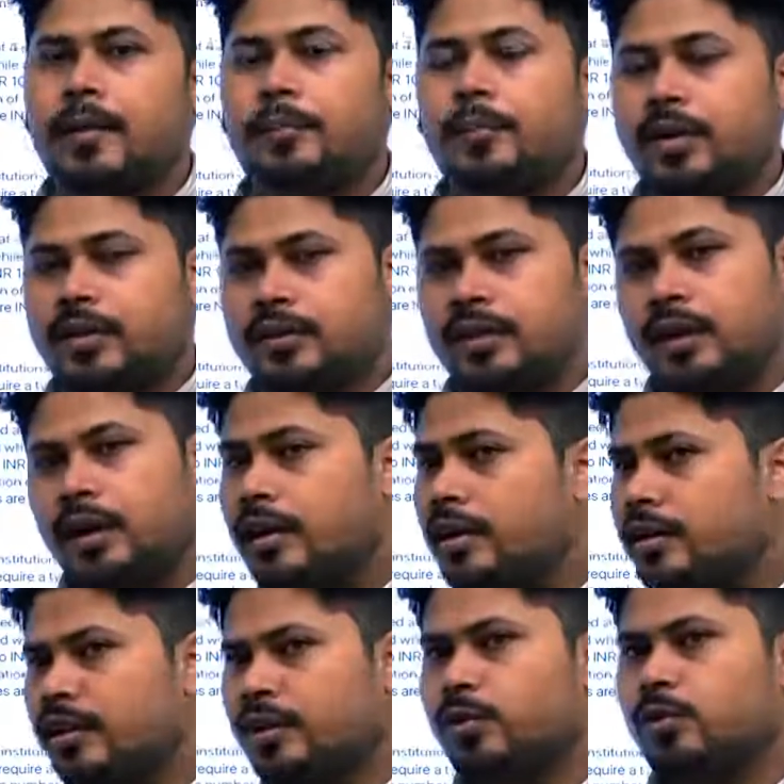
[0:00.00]
But the
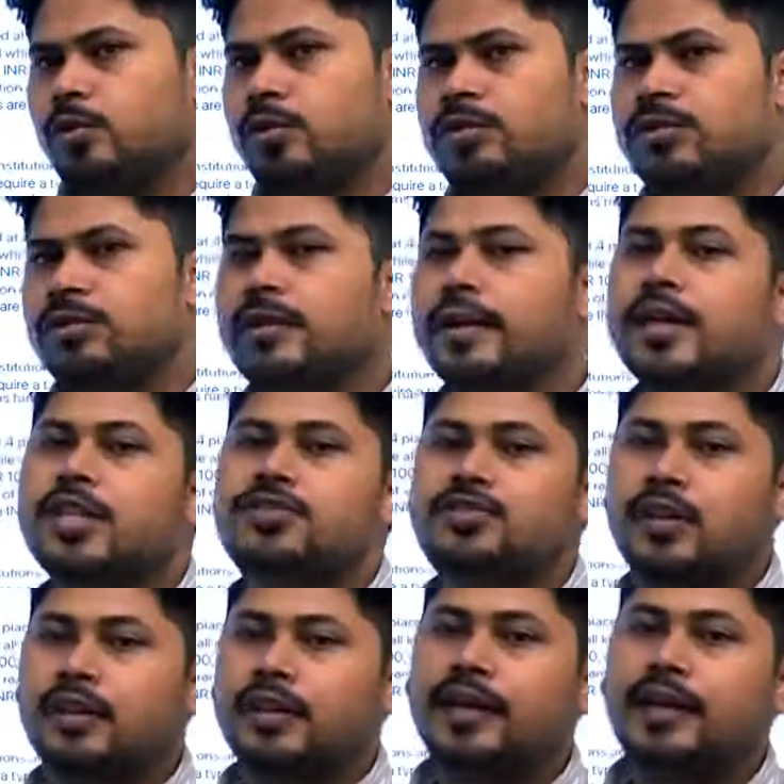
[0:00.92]
earlier rules
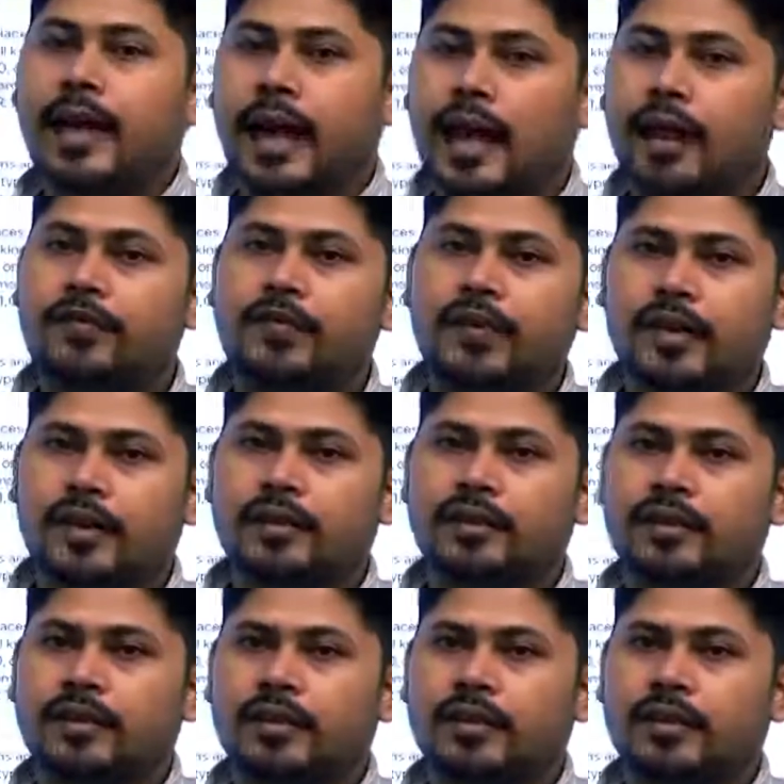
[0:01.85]
restricted heavily.